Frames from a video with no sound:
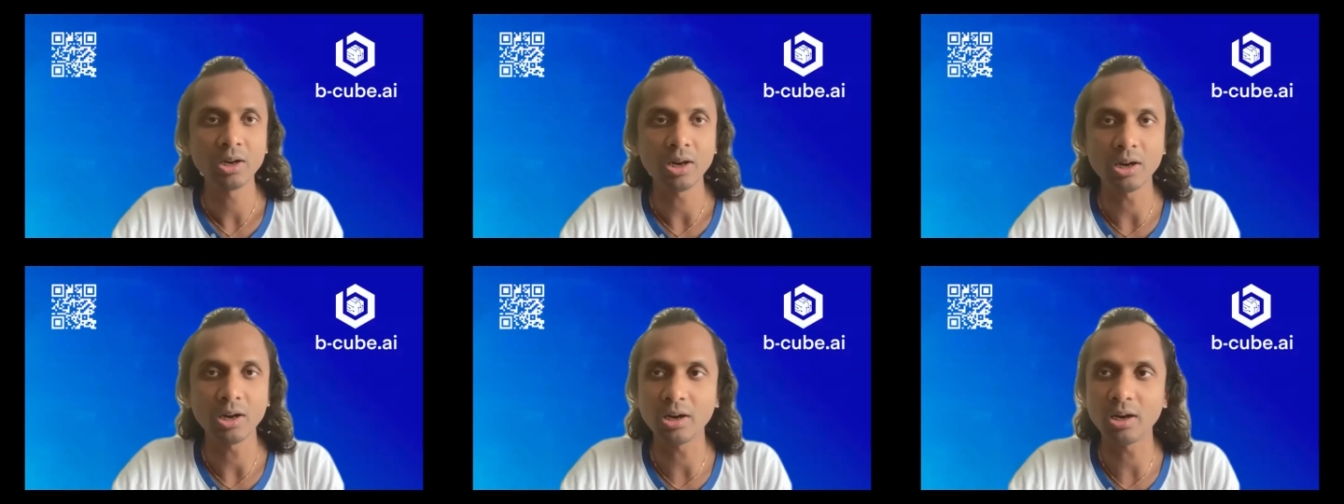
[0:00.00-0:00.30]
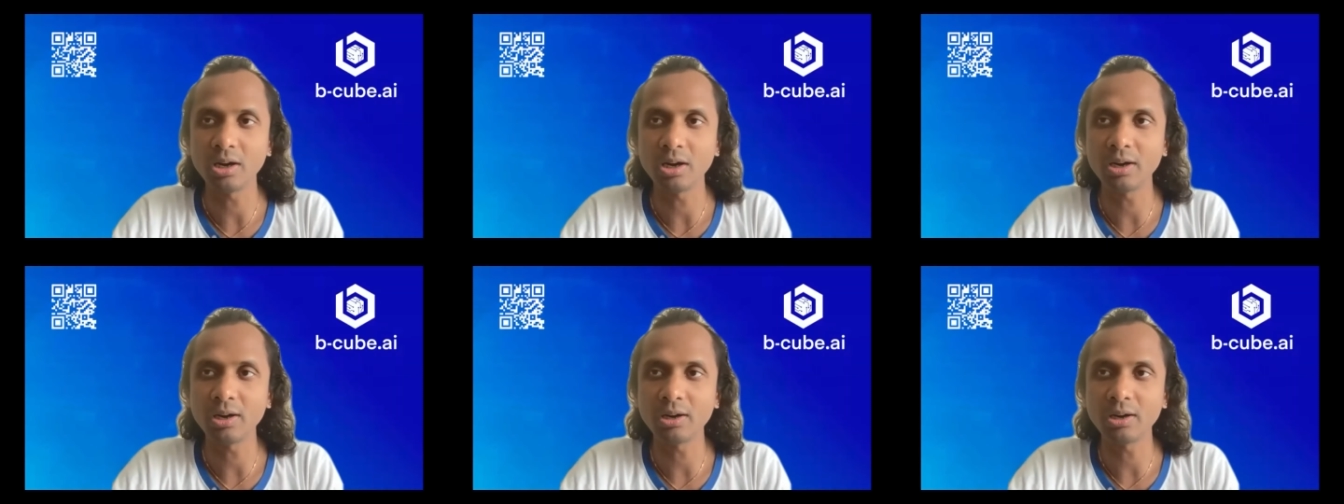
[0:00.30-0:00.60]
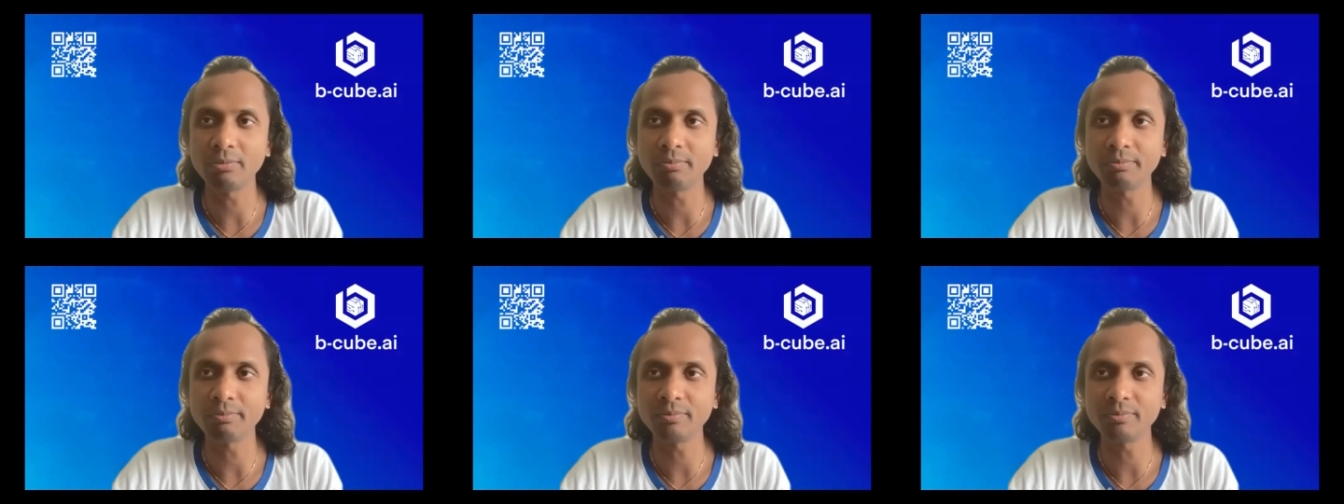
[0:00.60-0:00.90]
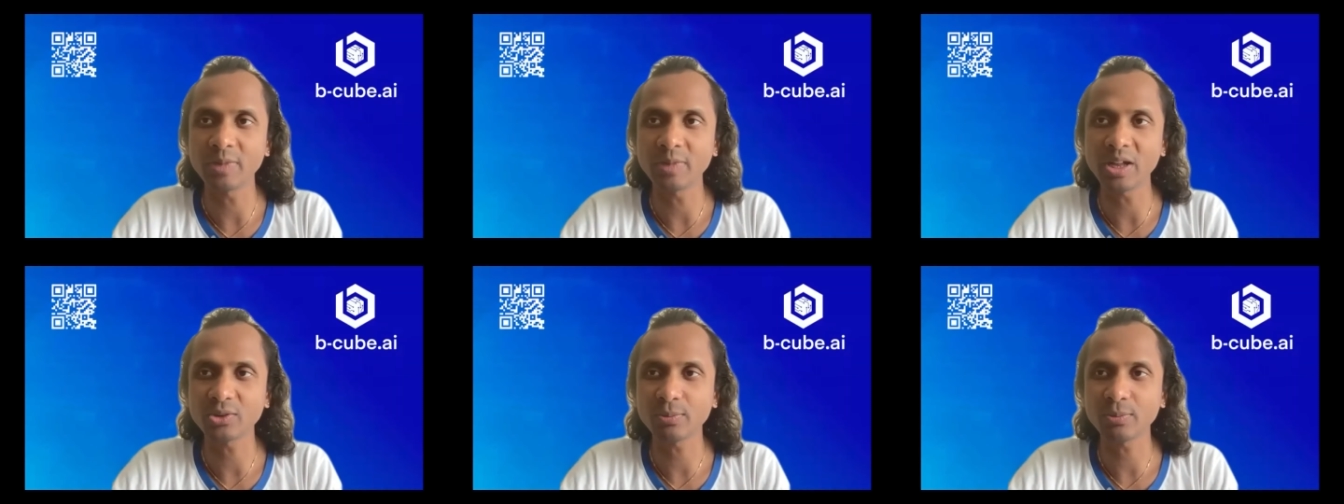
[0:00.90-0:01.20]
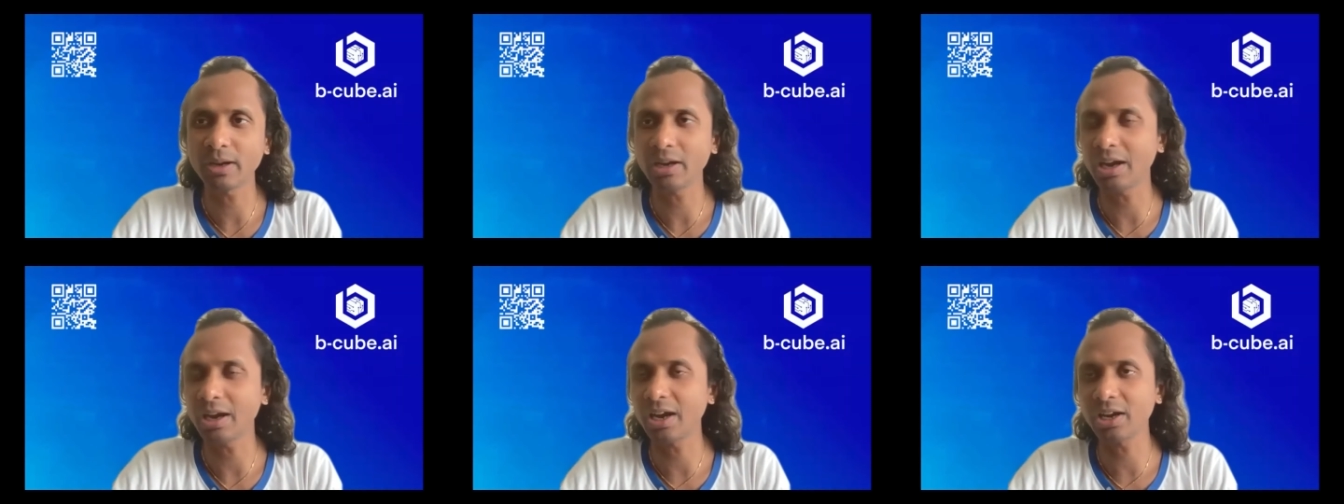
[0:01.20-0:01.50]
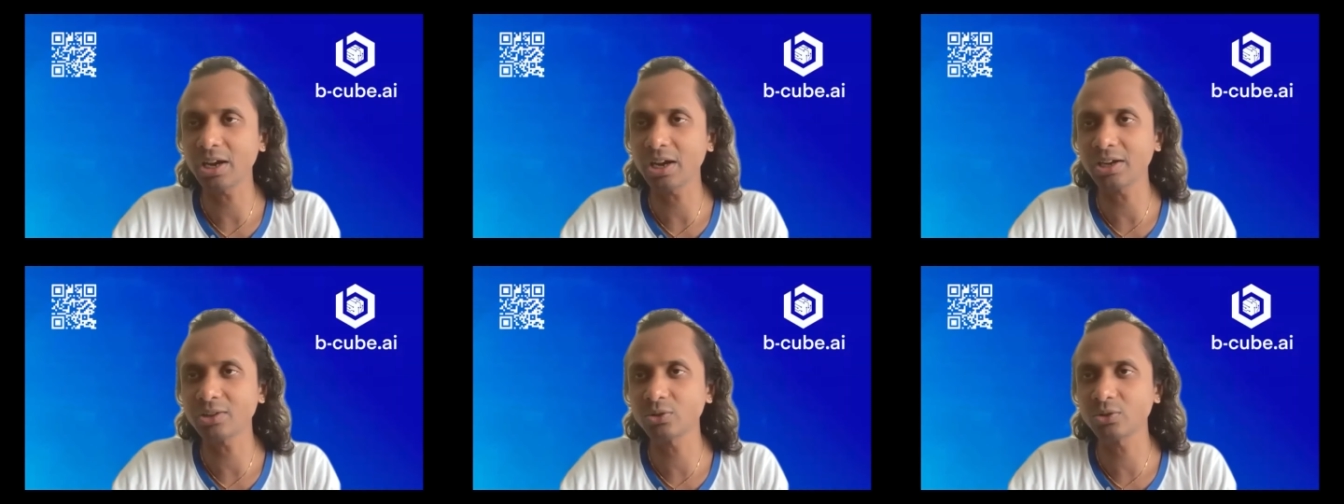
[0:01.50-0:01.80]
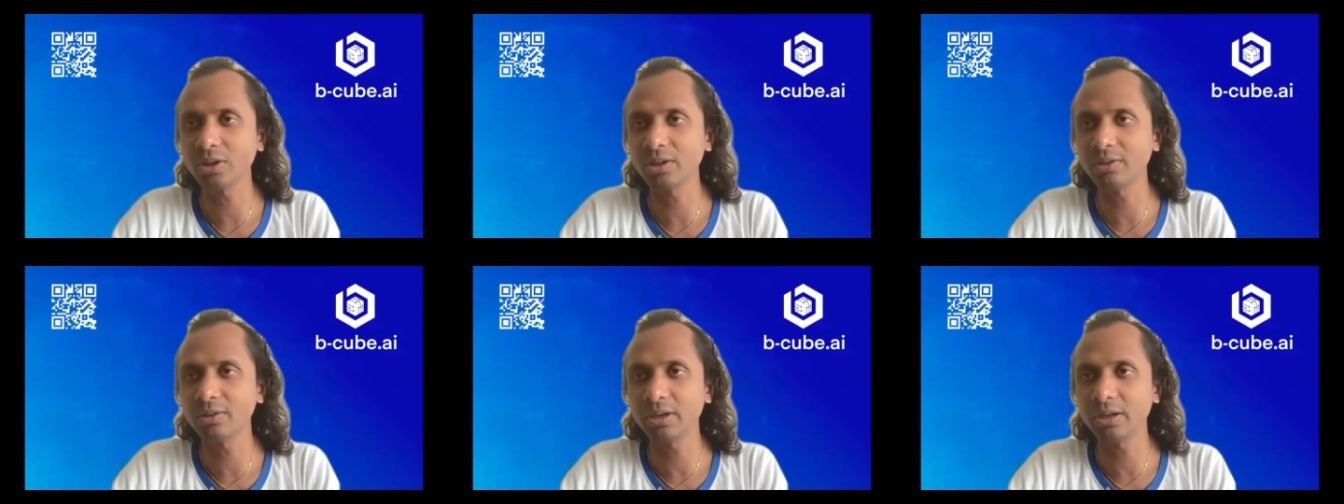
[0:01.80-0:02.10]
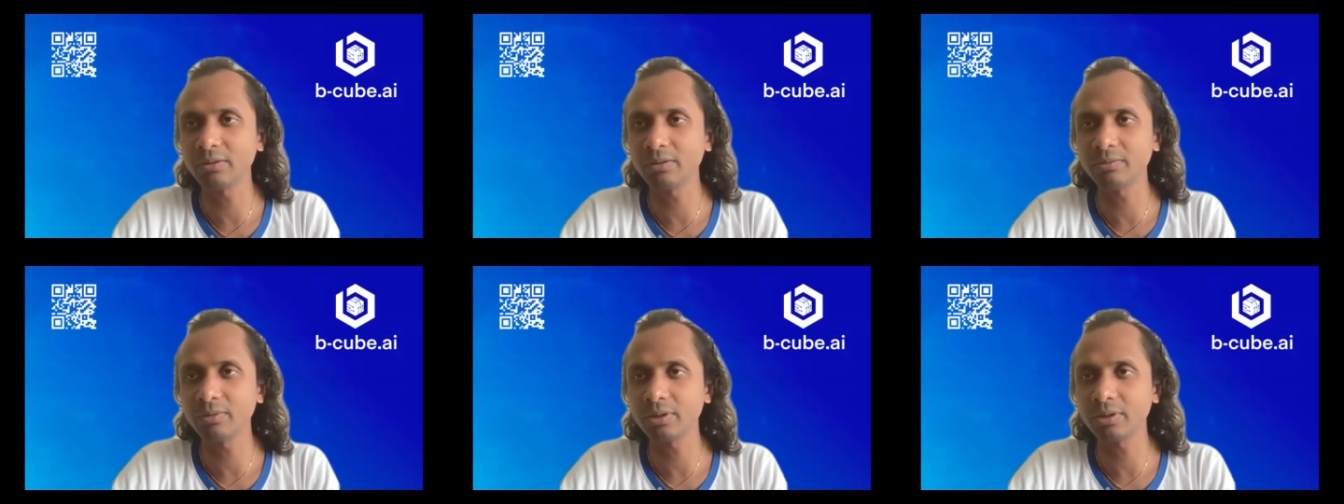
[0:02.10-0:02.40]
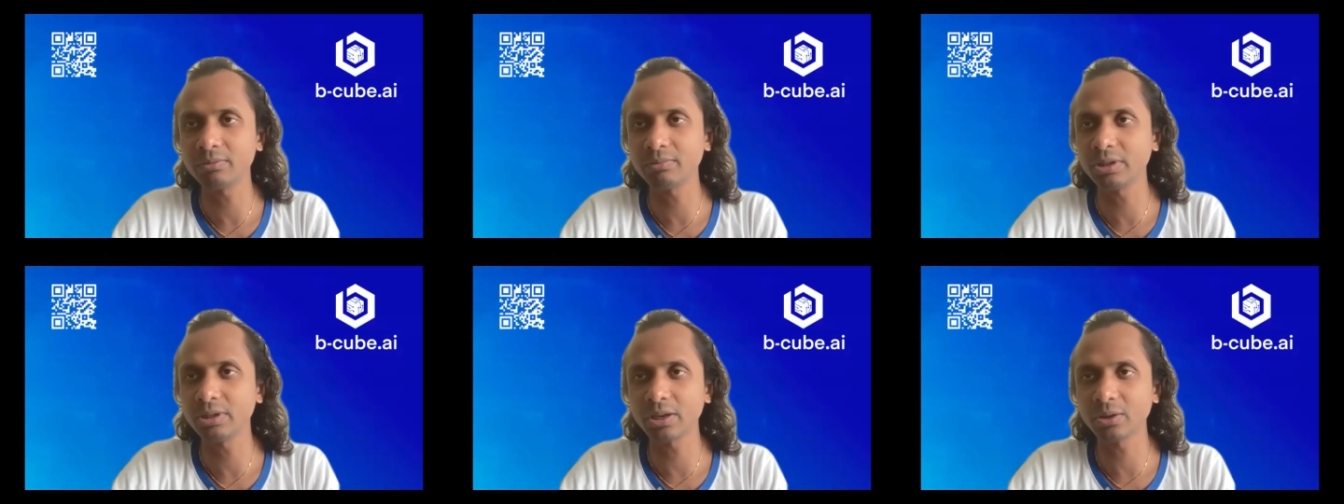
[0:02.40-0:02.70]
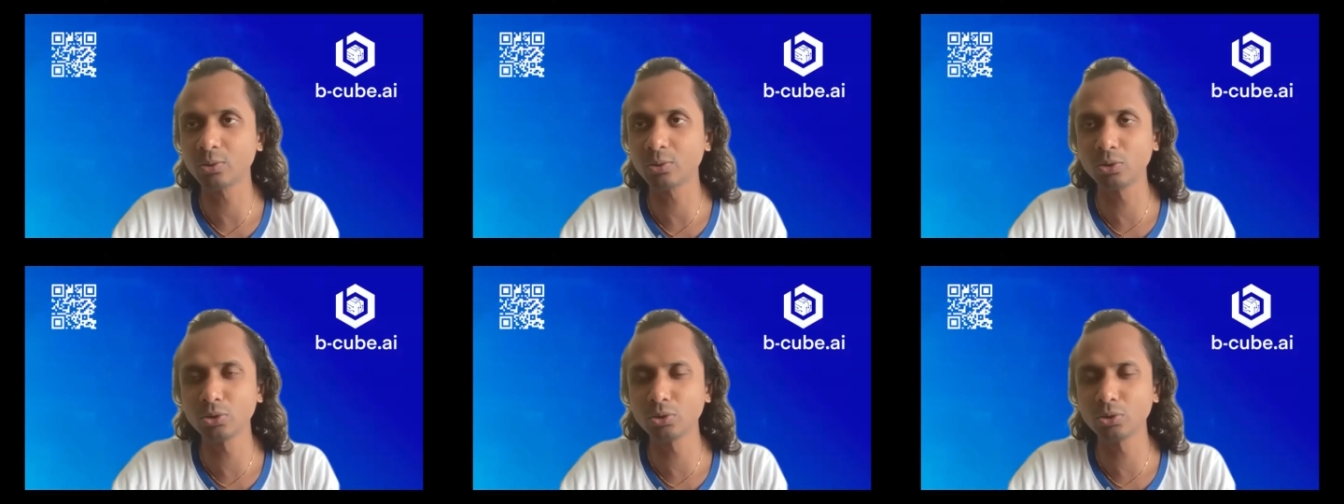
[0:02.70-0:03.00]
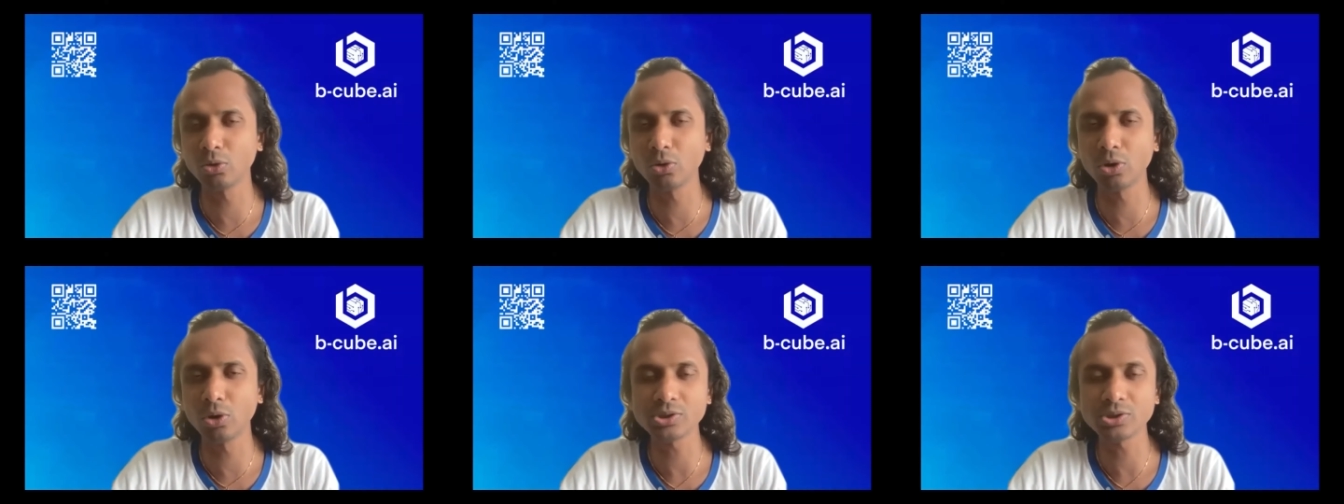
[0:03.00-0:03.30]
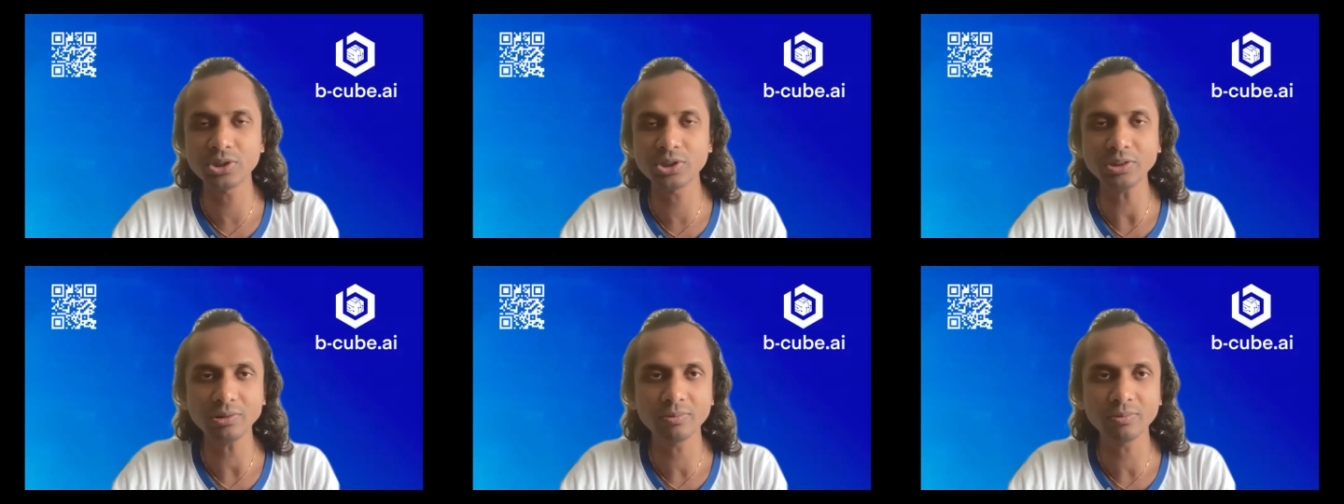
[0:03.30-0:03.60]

That's why we are good to launch it,